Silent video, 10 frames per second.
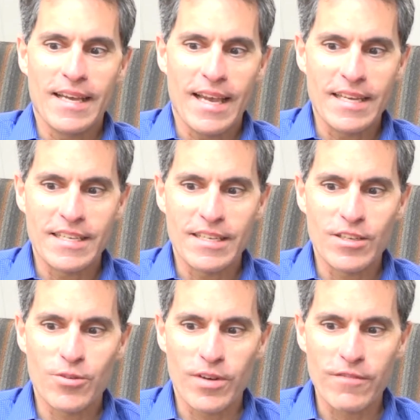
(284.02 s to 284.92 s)
18 to
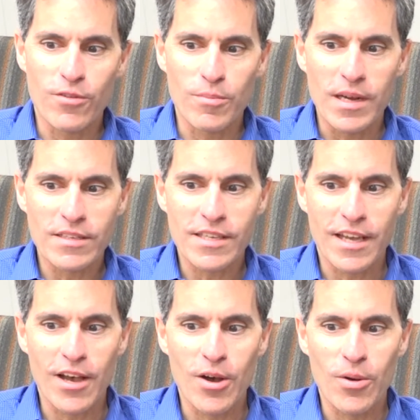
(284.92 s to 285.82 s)
24 months
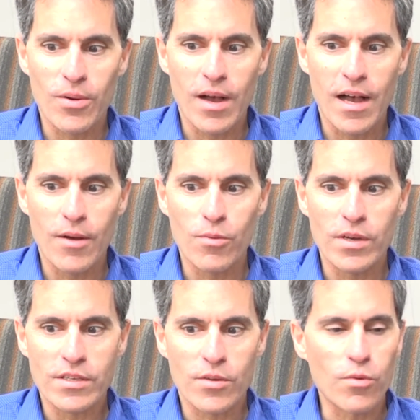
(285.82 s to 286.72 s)
ago,
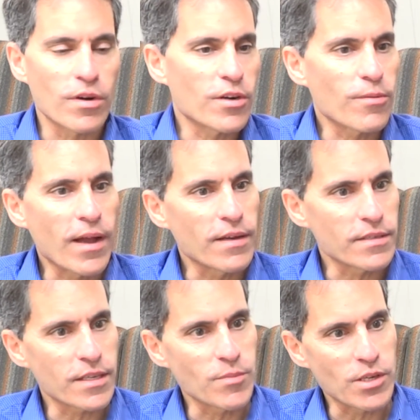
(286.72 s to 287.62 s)
was the work
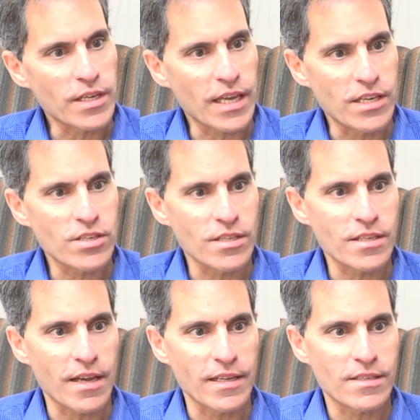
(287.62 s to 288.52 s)
around communication
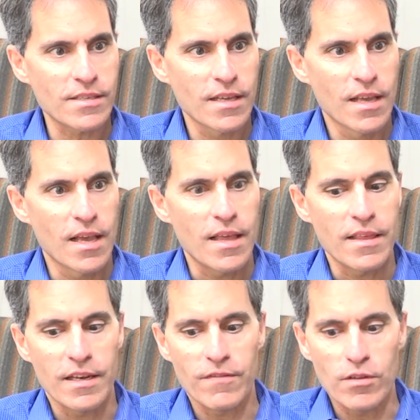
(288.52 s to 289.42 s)
sites.
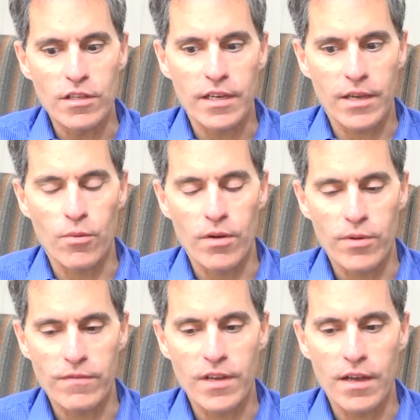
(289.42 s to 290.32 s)
That if you look at what
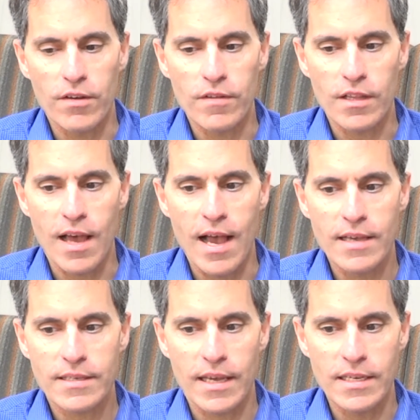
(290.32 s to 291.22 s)
we've done over the
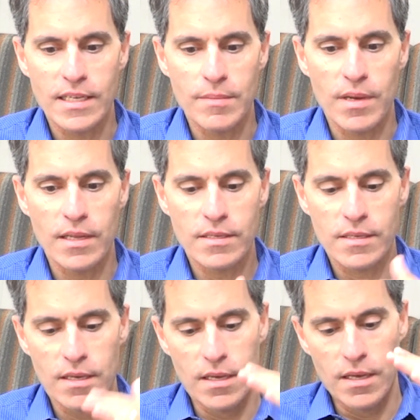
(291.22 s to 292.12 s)
last 18 months,
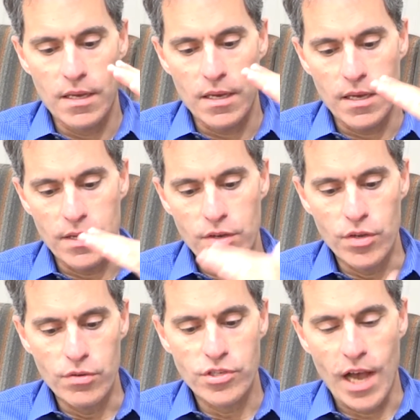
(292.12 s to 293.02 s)

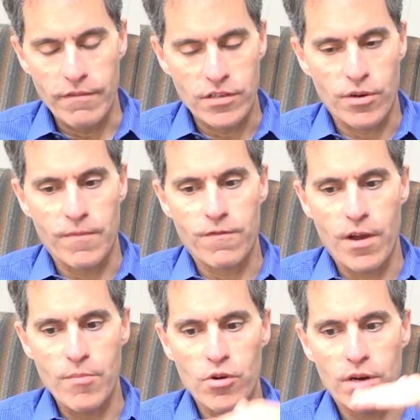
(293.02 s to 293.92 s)
new JavaScript
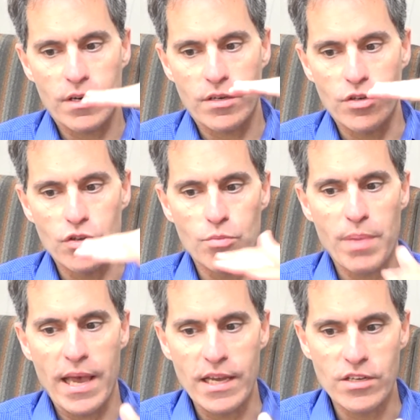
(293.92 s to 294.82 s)
framework, new
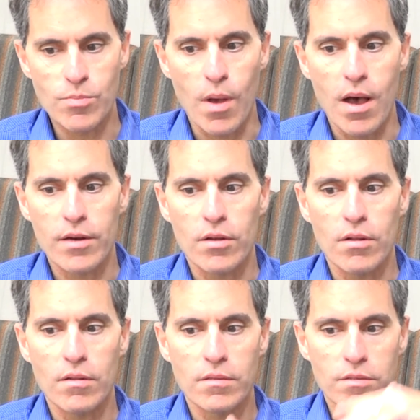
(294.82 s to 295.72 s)
page
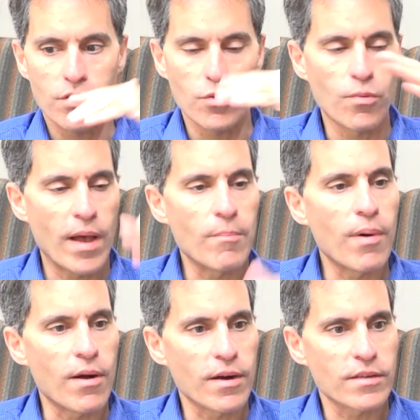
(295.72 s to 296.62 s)
model, new web
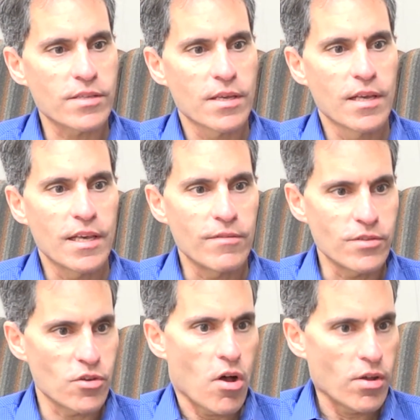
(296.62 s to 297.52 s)
parts. It
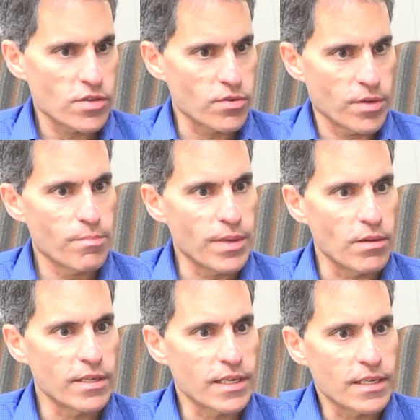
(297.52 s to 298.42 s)
was all sort of
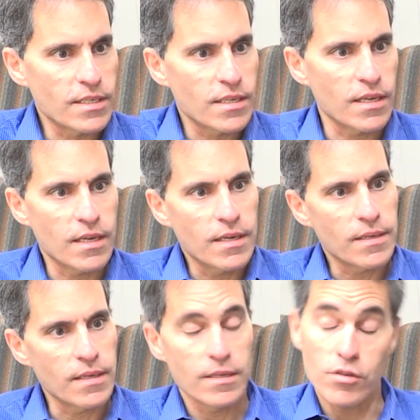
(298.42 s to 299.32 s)
building to
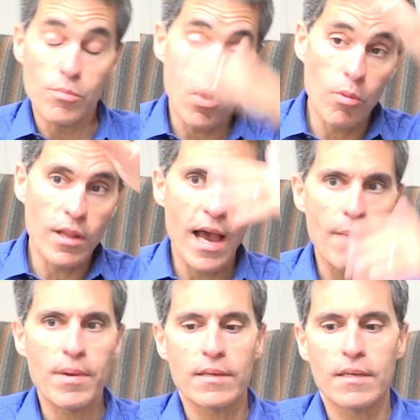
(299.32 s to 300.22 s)
a new mobile
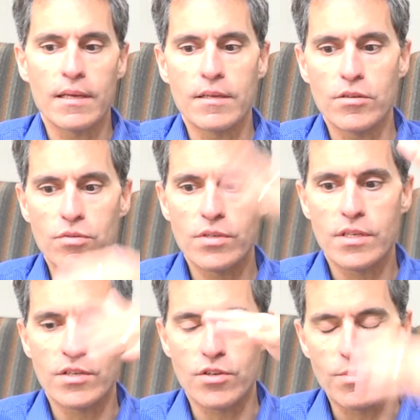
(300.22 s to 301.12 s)
app and news
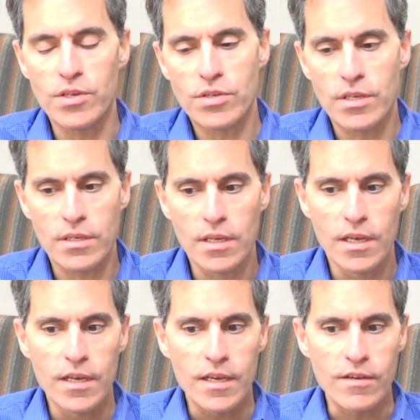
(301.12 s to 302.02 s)
distribution.
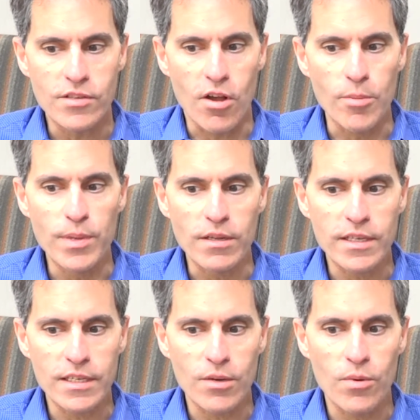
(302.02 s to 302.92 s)
It was all
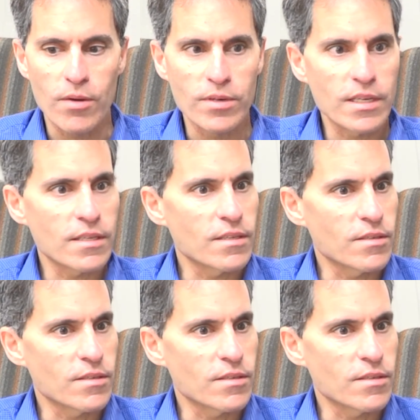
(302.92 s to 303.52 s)
building to what we